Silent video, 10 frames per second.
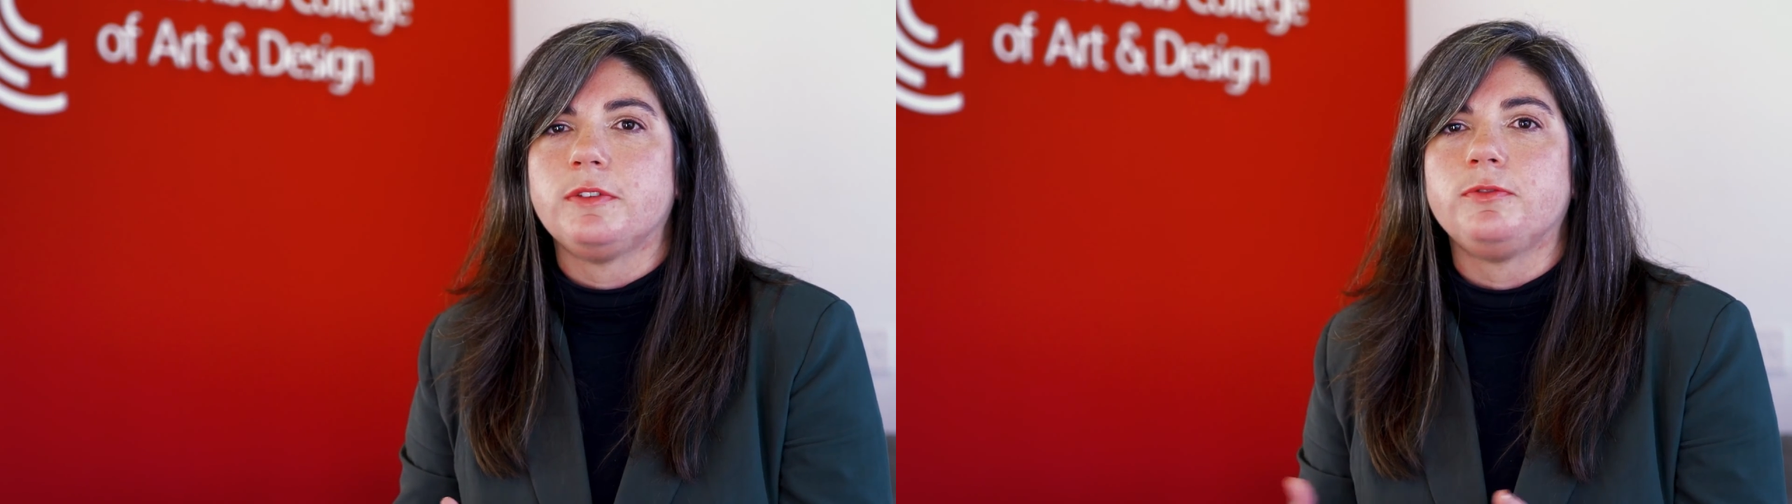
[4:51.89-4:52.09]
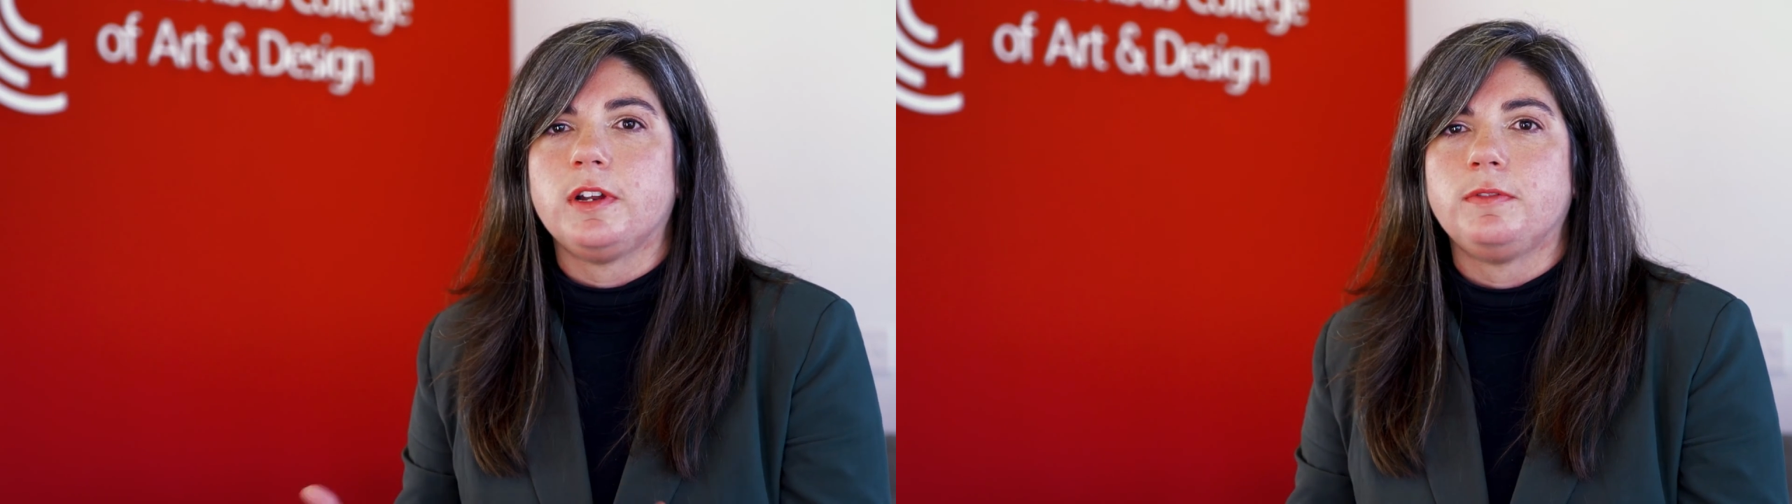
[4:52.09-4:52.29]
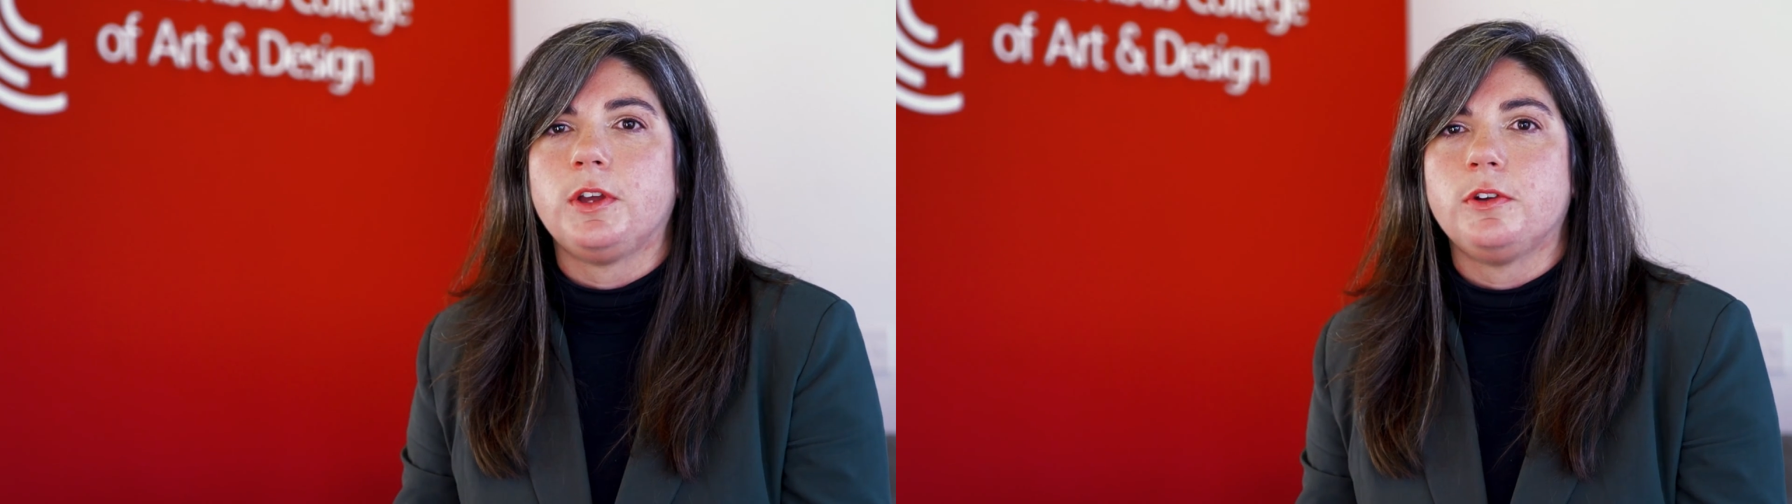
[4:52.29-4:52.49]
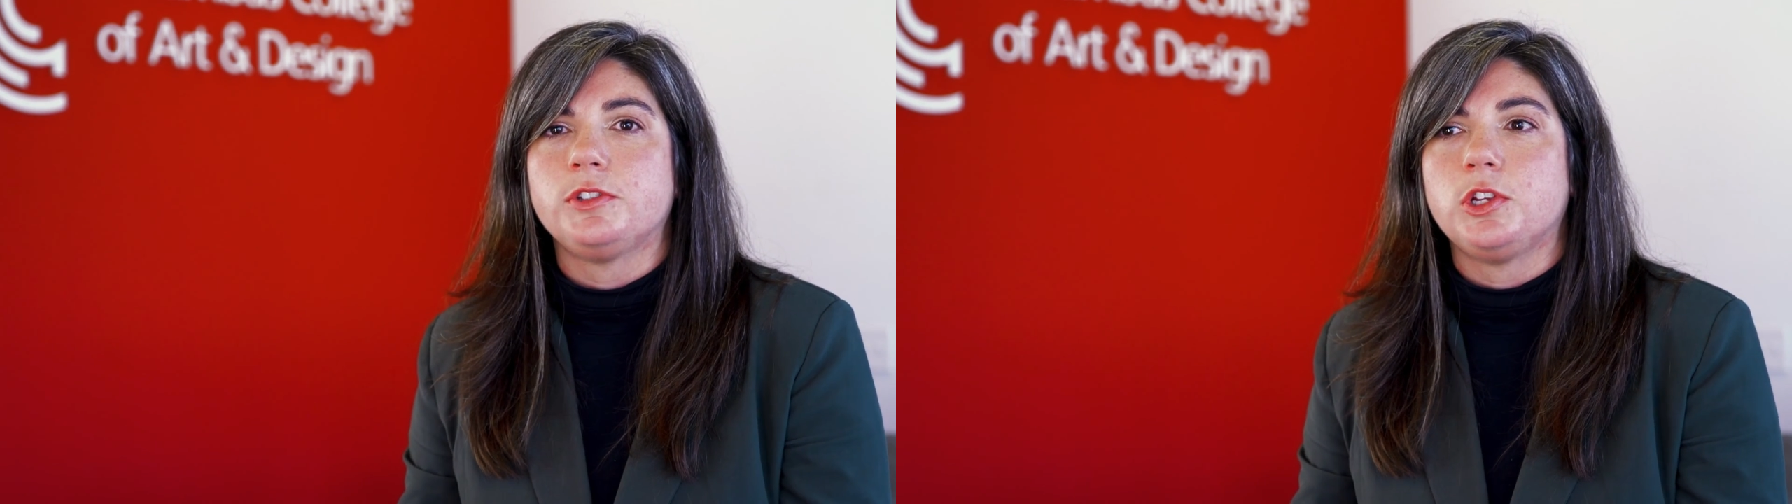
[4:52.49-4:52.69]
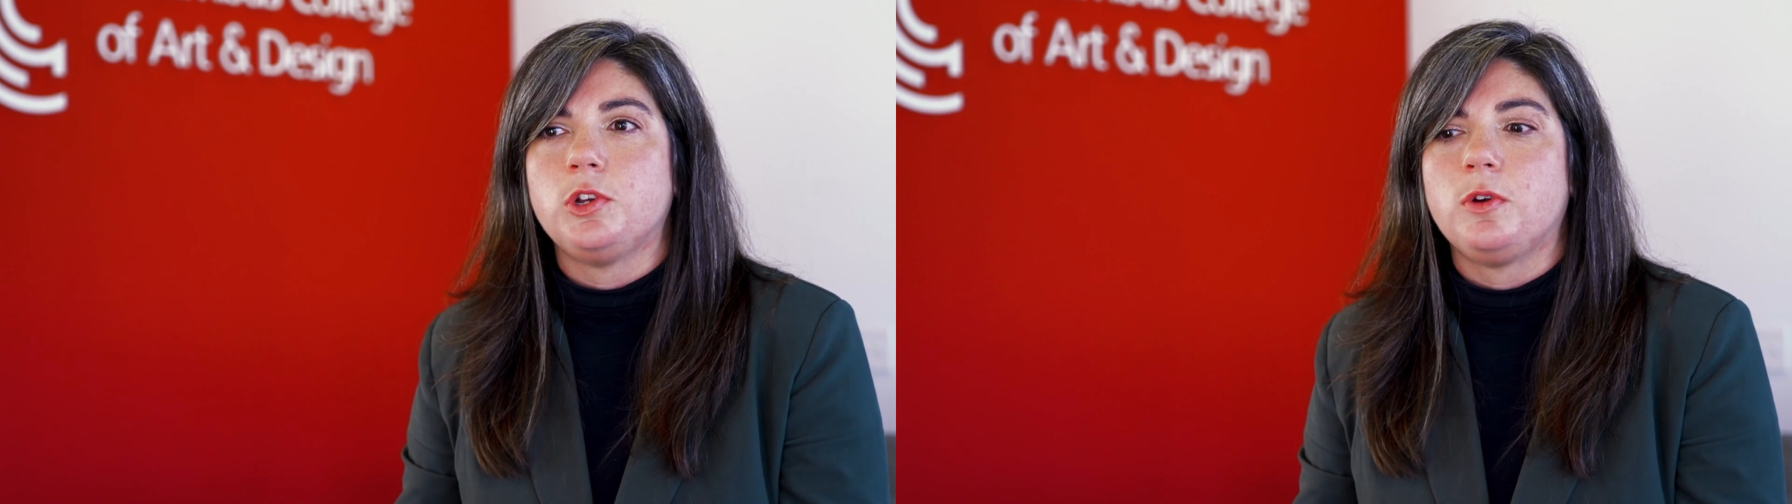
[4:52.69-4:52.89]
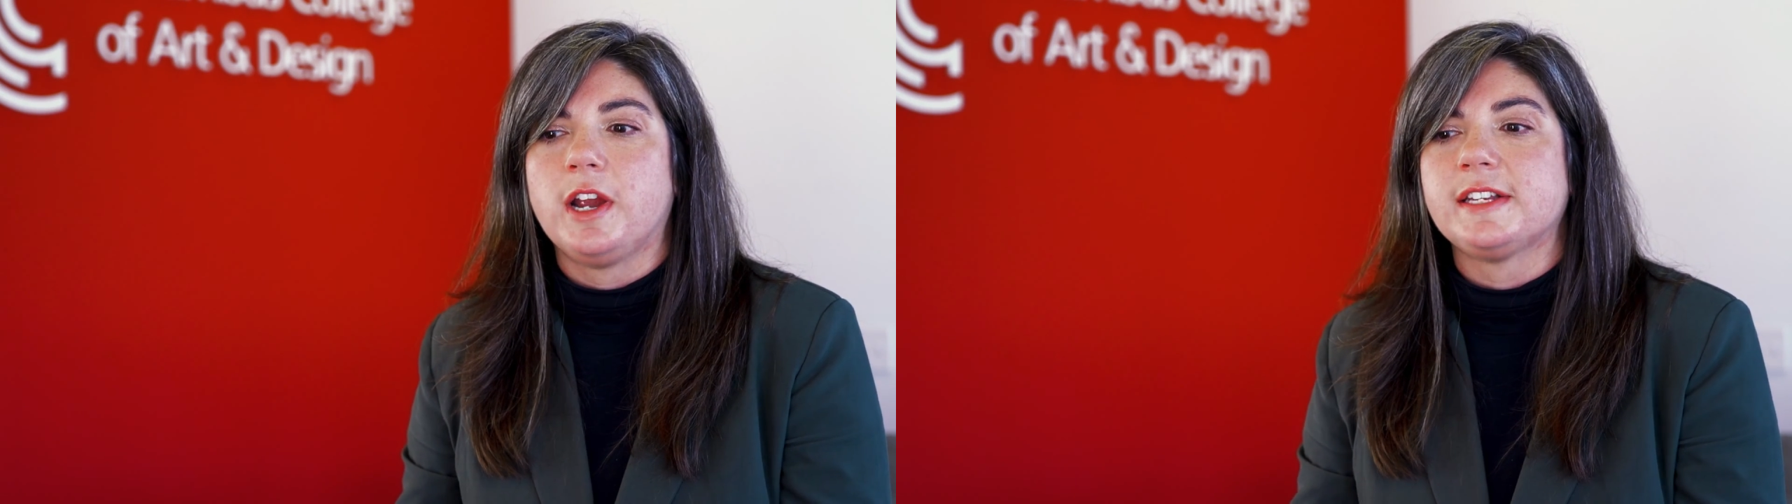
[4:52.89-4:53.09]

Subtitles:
in front of those who are